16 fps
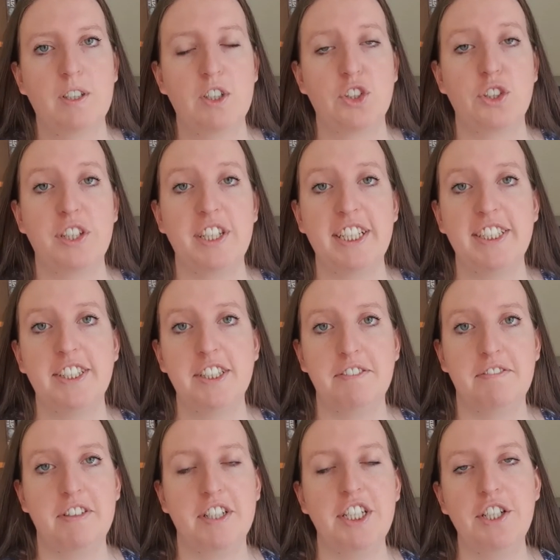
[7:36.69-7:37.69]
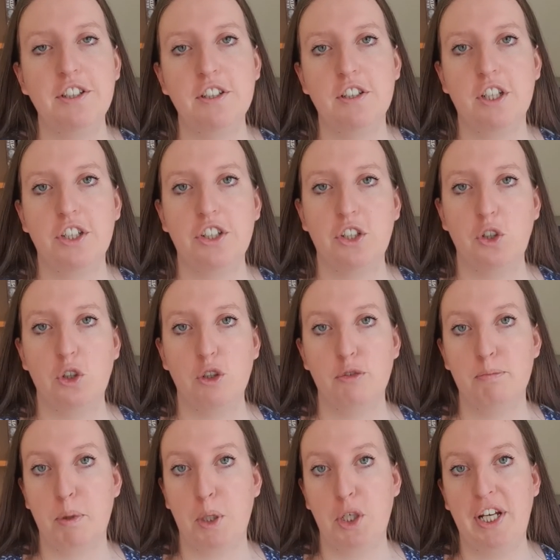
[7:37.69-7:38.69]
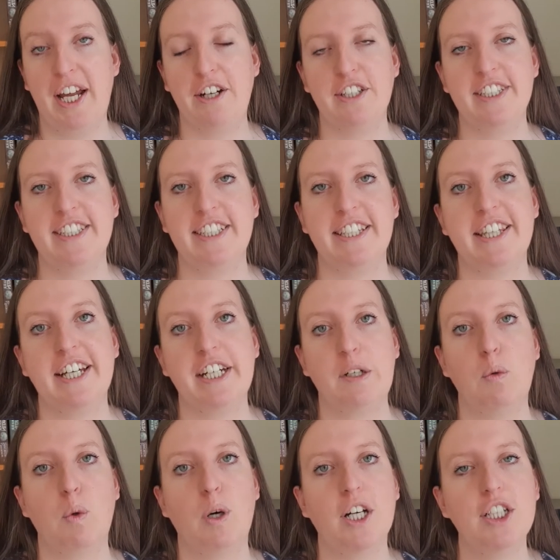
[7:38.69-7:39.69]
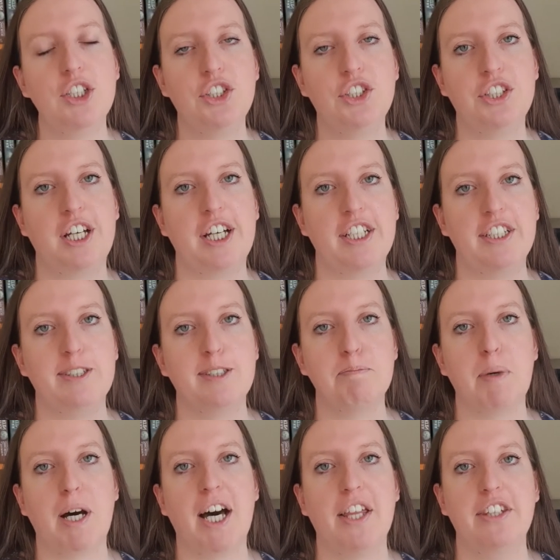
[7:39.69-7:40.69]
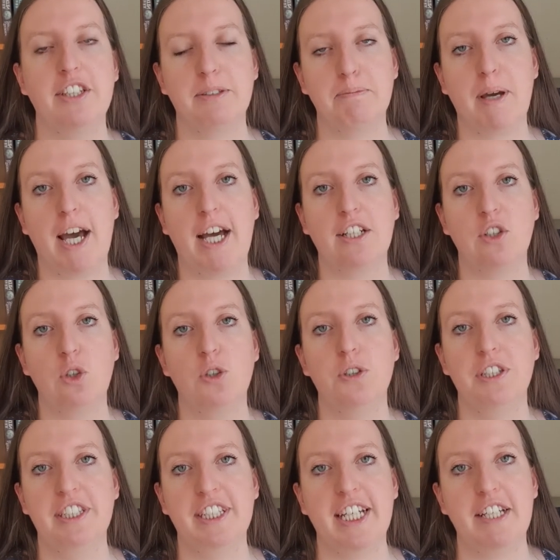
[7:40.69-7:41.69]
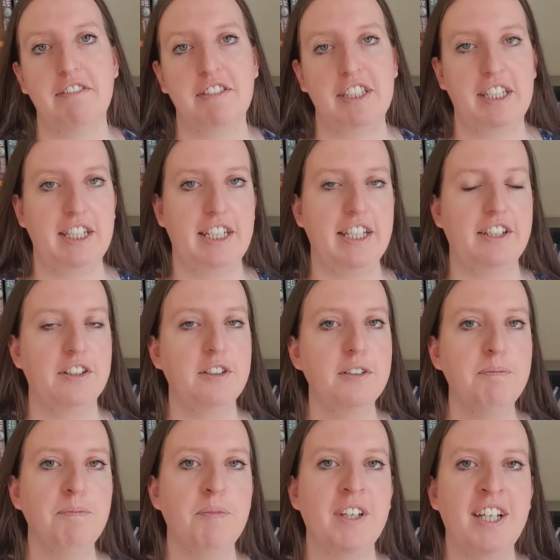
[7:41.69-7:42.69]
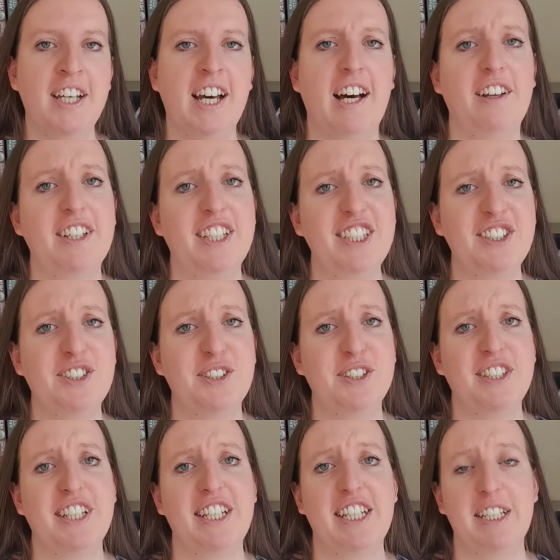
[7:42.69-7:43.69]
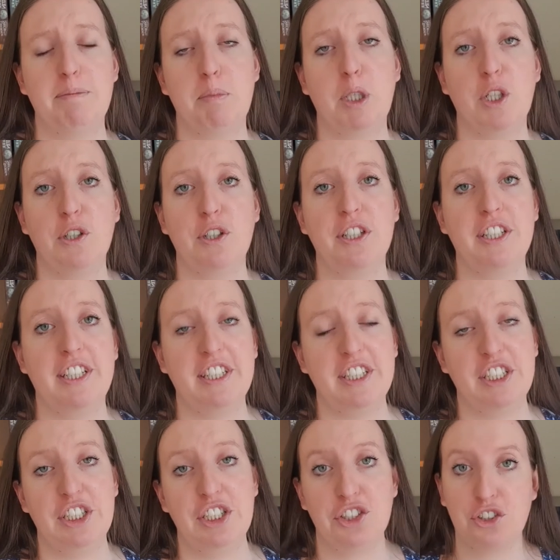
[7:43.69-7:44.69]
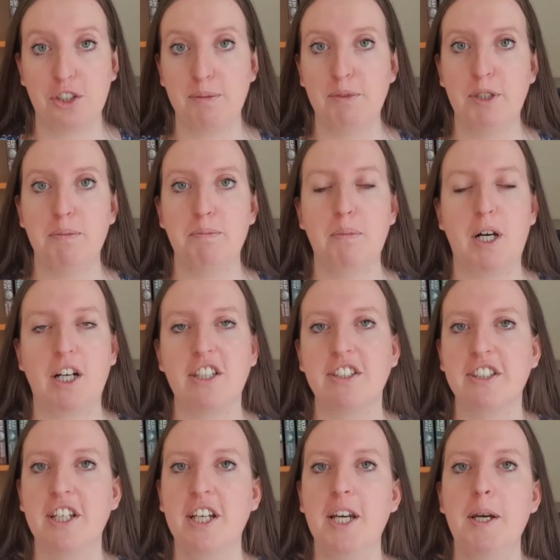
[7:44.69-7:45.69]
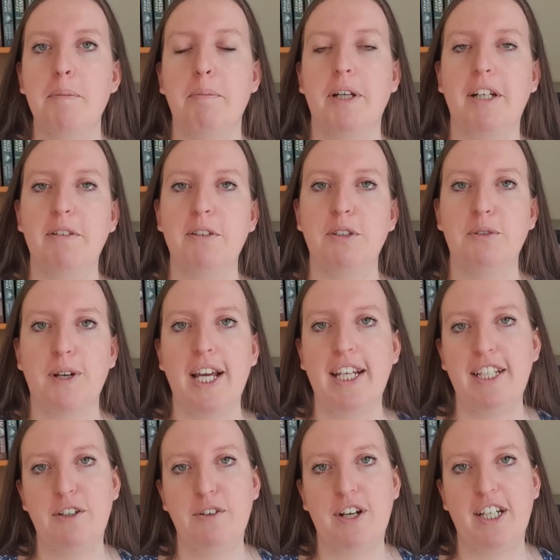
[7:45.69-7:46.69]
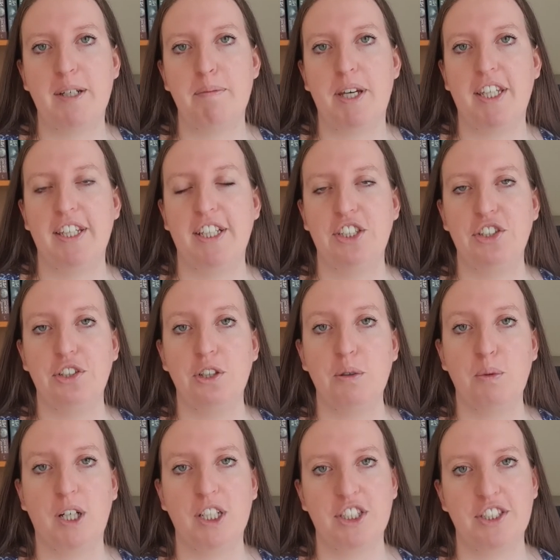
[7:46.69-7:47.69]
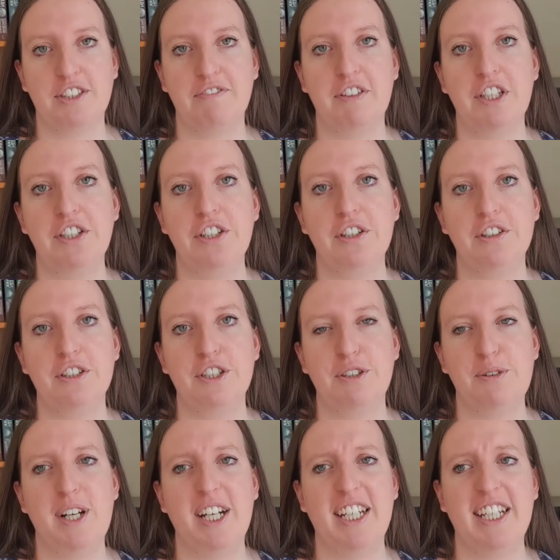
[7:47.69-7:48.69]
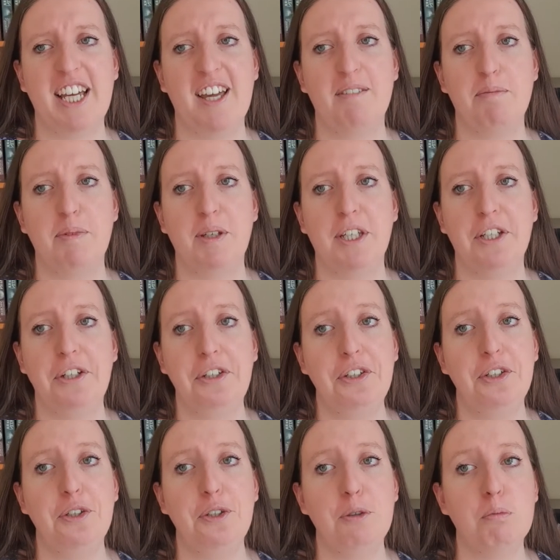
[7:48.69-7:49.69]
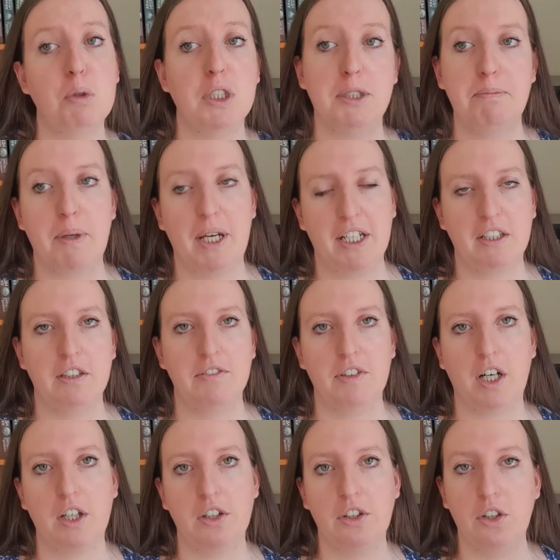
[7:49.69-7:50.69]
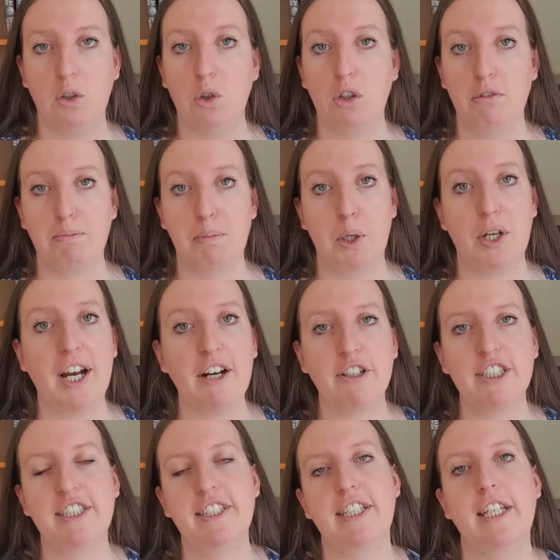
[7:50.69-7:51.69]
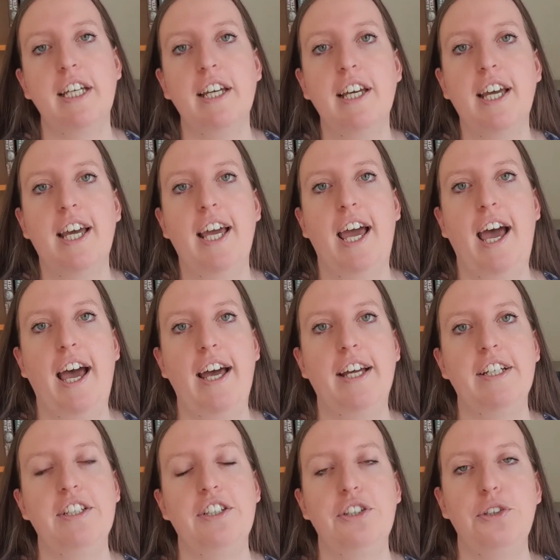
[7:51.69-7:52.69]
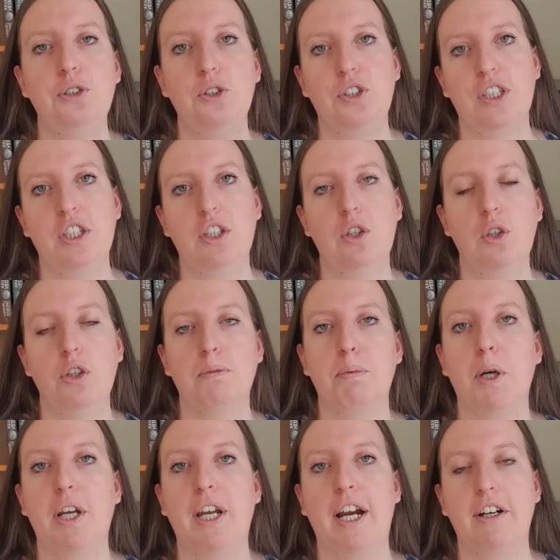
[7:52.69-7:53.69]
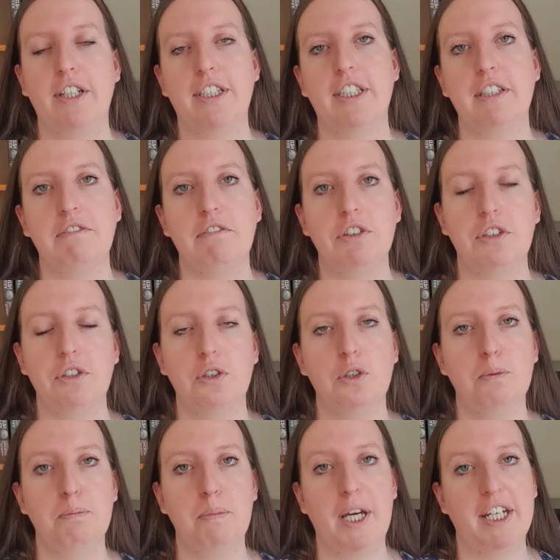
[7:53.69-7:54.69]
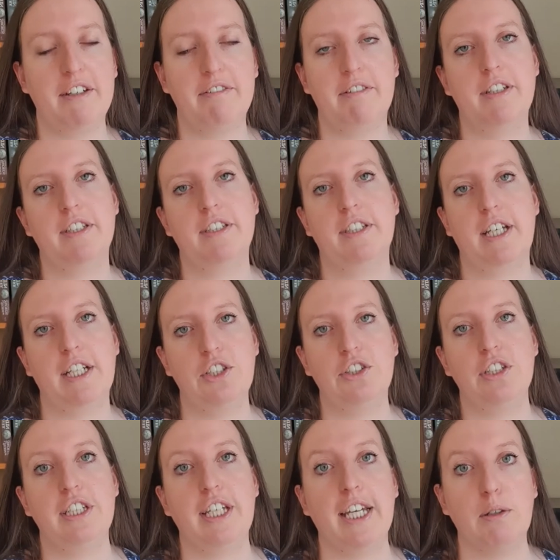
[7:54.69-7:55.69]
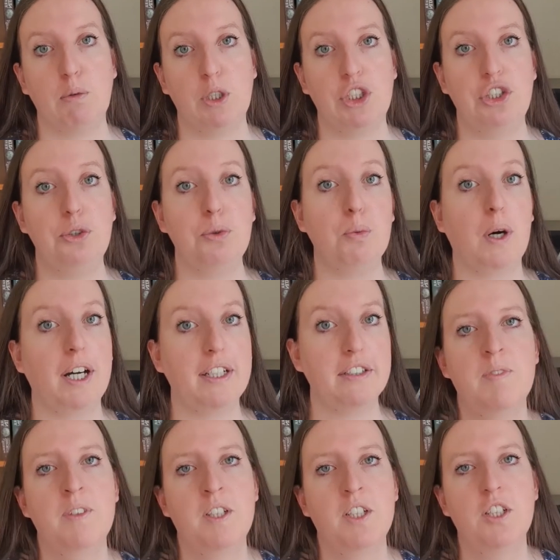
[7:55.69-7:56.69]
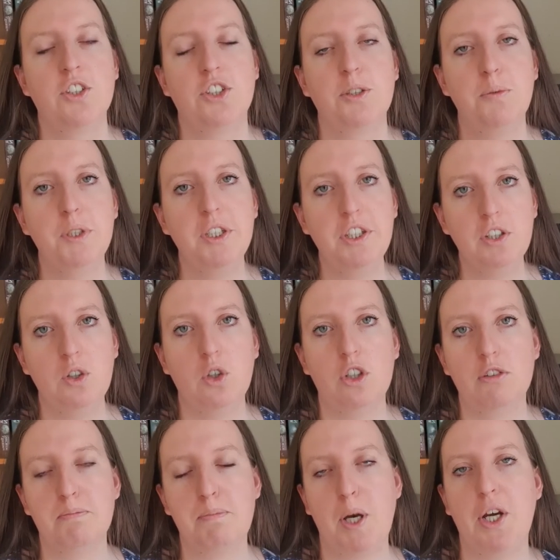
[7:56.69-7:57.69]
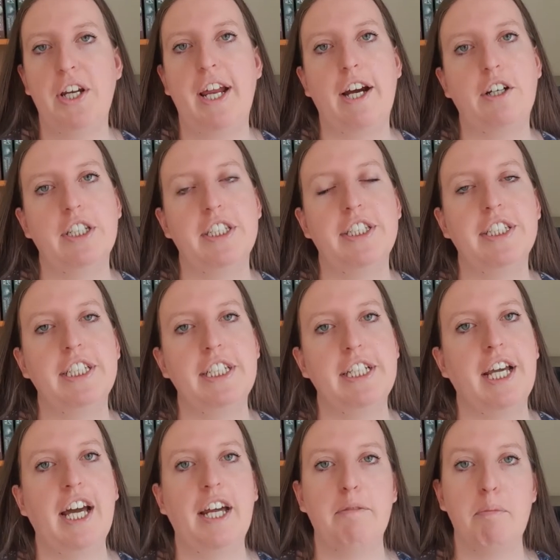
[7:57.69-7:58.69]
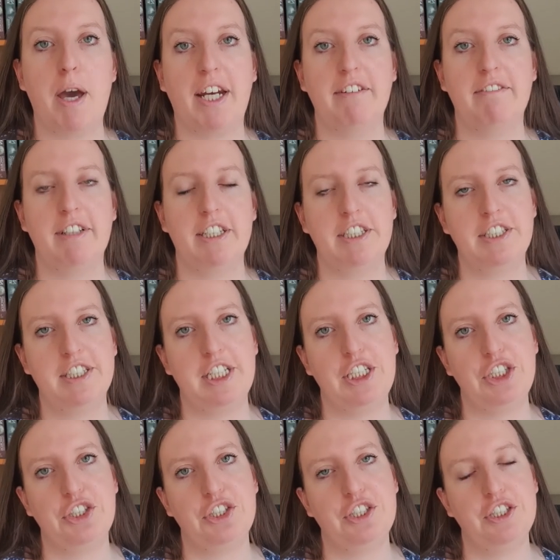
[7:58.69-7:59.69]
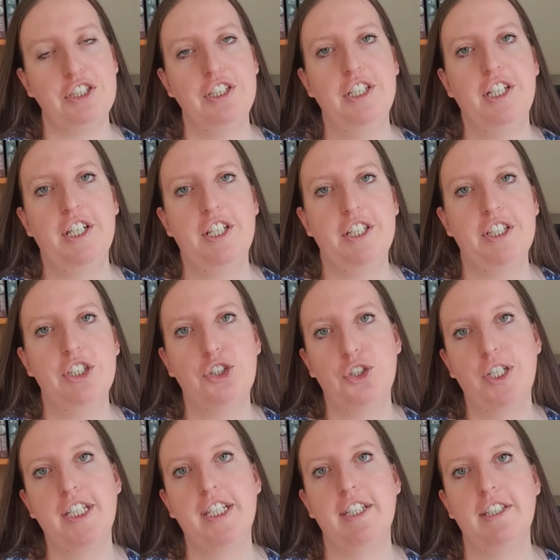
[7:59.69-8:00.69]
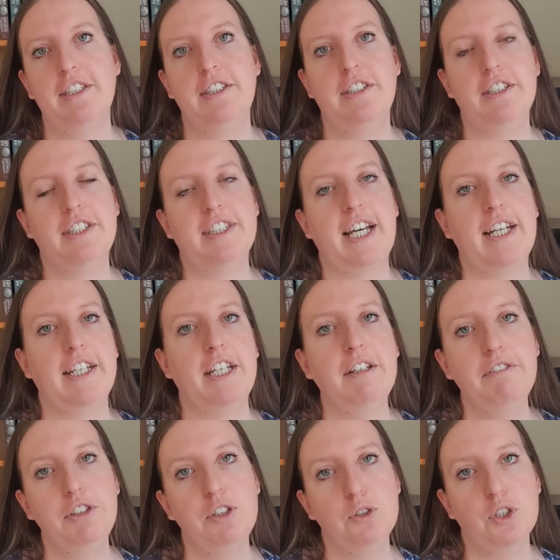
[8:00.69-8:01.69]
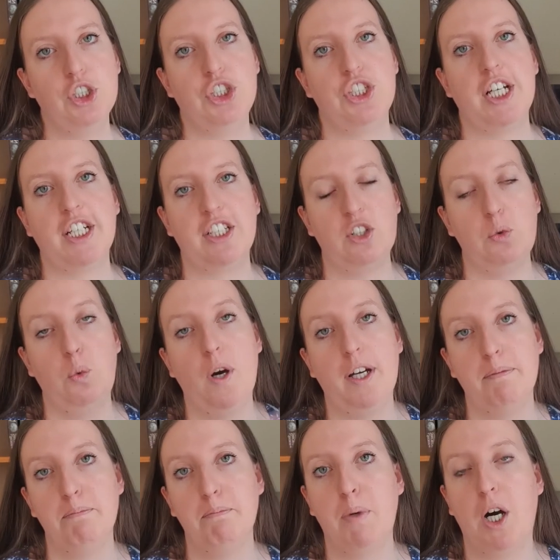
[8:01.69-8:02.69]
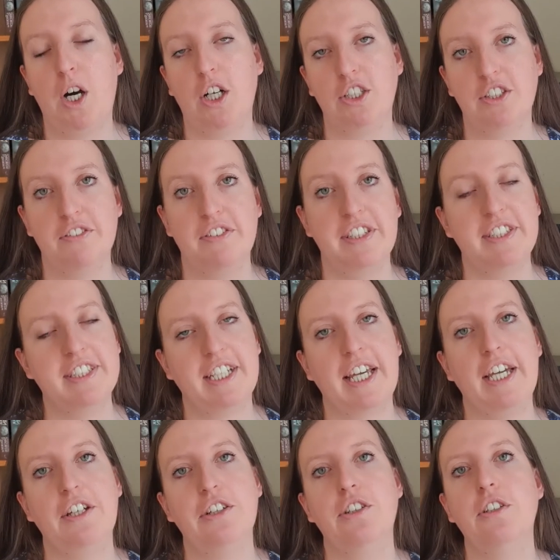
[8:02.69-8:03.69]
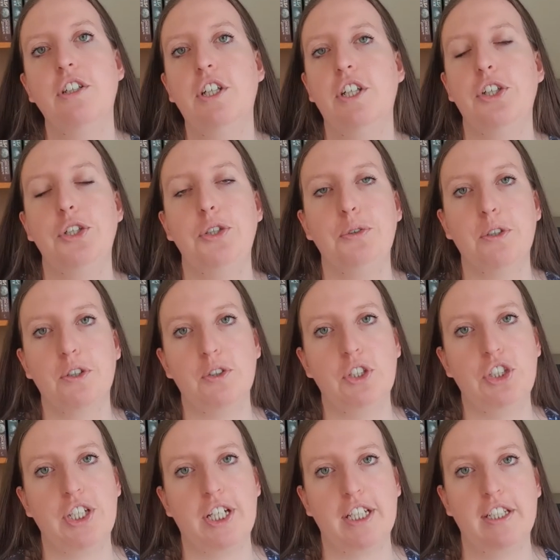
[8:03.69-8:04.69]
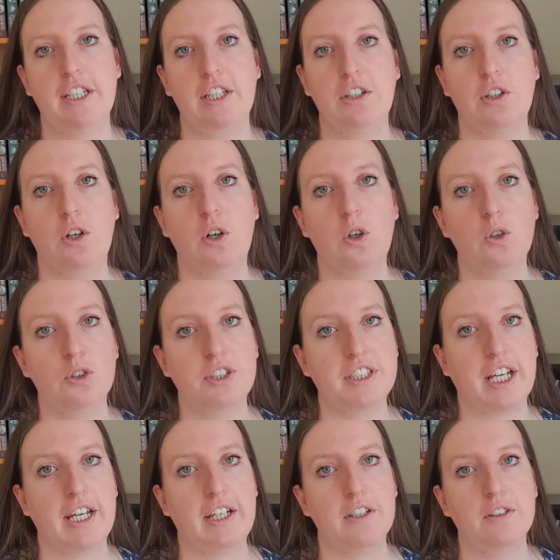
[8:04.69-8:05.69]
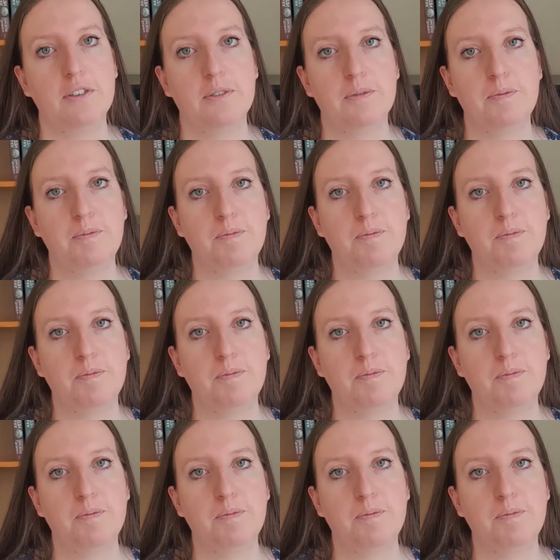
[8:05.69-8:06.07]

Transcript: So there's this video on the law of polarity that I watched, and it's by this man called David Neagle. I'll insert the link below in the description box, but I would really recommend that you go watch this video. It really gave me a new perspective on the law of polarity and using the law of polarity for your benefit and to get what you want. So with the law of polarity and manifestation, the trick is that if you reject one part of the scale, you are rejecting the whole scale.